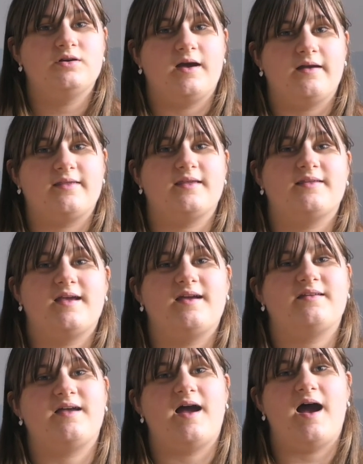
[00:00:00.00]
as I
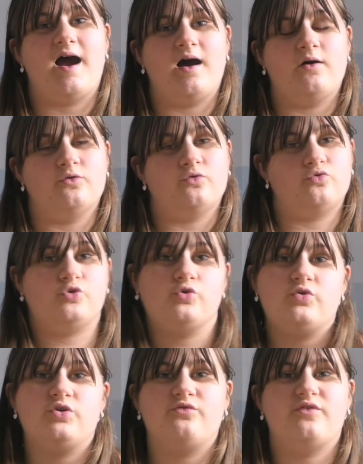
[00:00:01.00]
said, I'll do
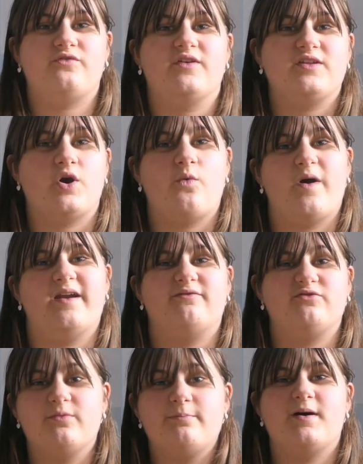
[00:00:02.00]
another video when
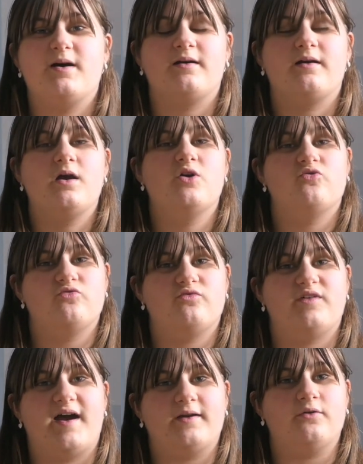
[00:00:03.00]
I've done my
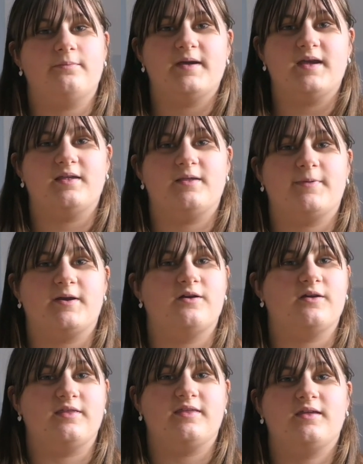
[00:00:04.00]
final piece,
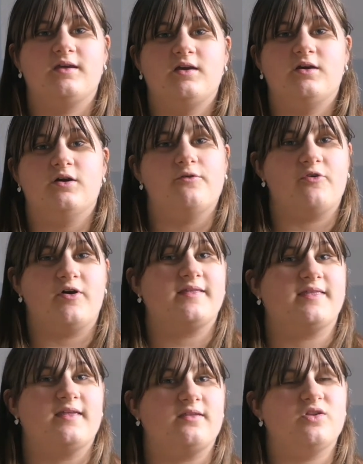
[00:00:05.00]
because otherwise
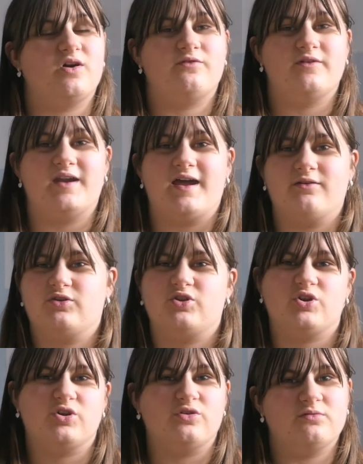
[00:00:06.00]
there's nothing else
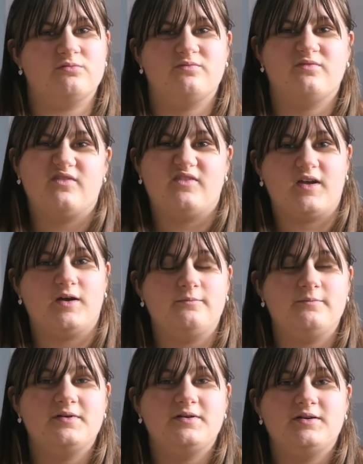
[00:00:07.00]
to
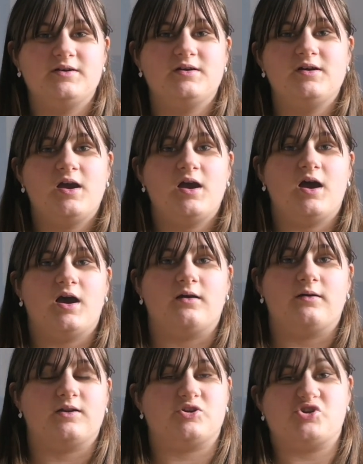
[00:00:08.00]
film
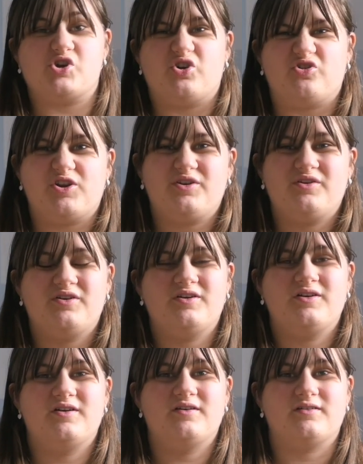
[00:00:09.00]
and show you.
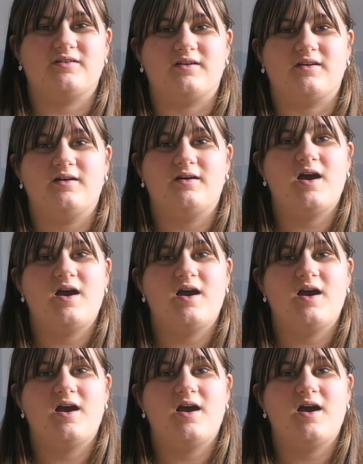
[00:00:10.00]
So yeah,